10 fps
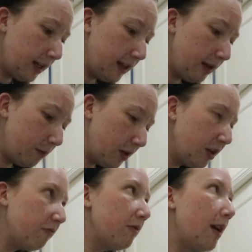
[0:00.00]
And then we're
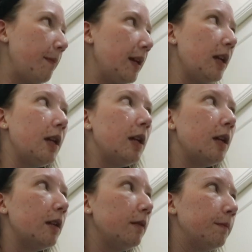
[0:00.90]
gonna rub it
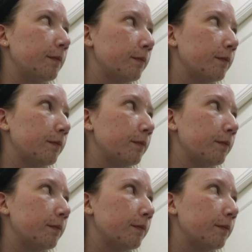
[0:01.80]
in.